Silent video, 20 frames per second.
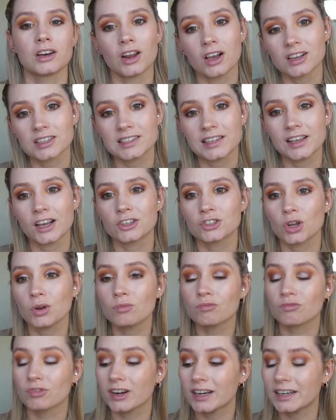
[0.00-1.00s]
Lastly, I
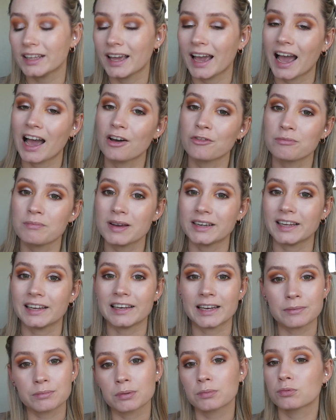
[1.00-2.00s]
don't really have many
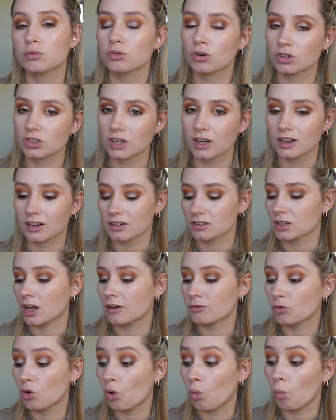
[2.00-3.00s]
lip products.
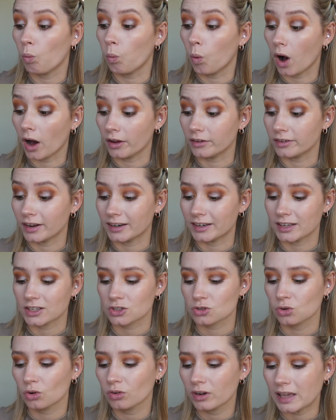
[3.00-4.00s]
I've got one and
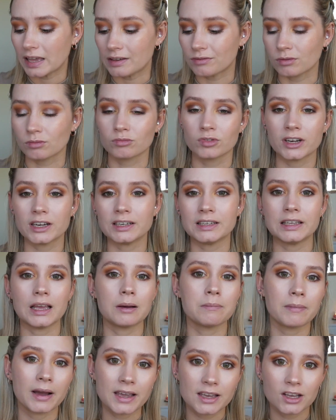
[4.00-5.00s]
it's not even really
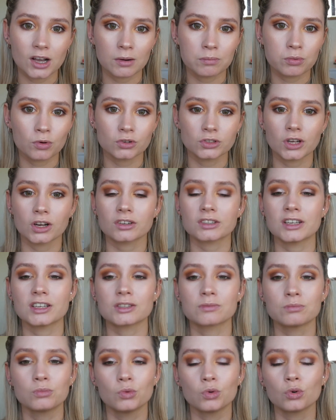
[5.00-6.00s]
a makeup product.
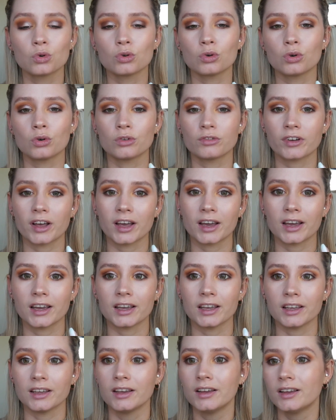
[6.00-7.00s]
It's more of
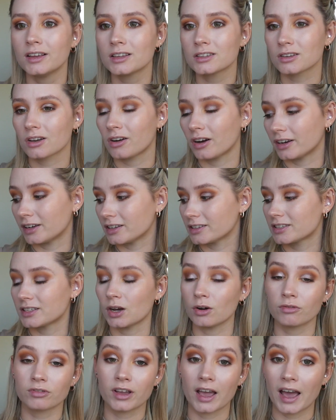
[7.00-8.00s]
a kind of
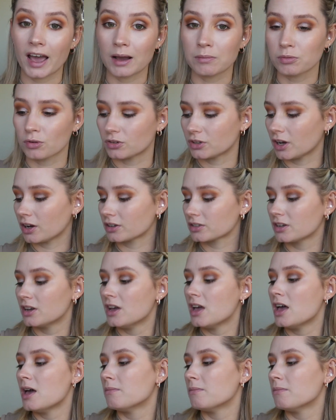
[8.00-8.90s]
self-care product.